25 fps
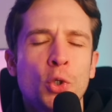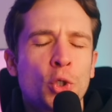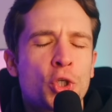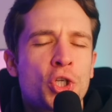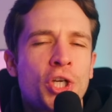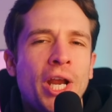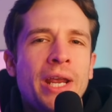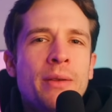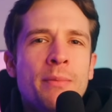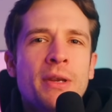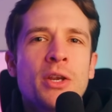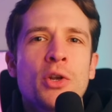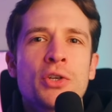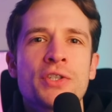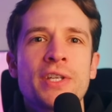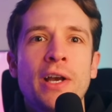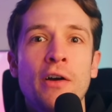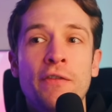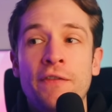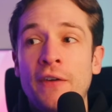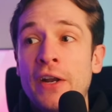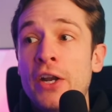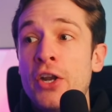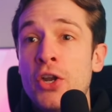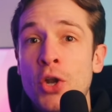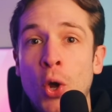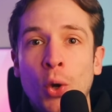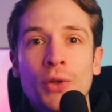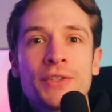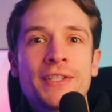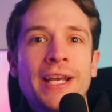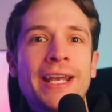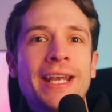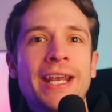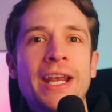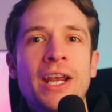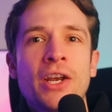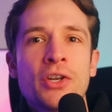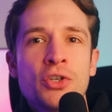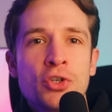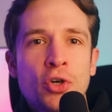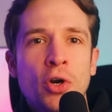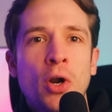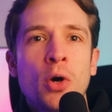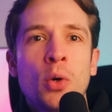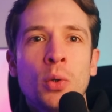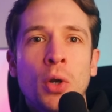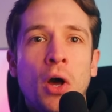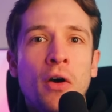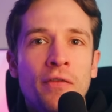You're shaming yourself for not taking
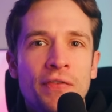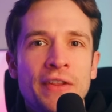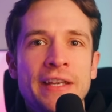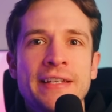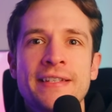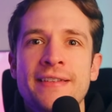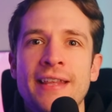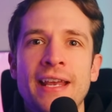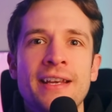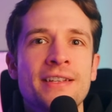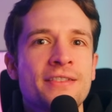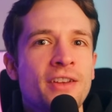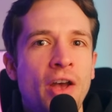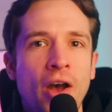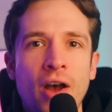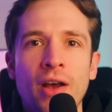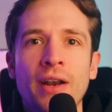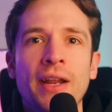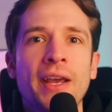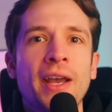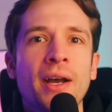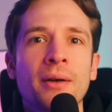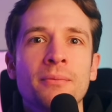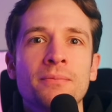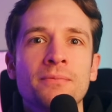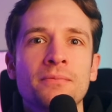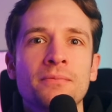control of these things earlier.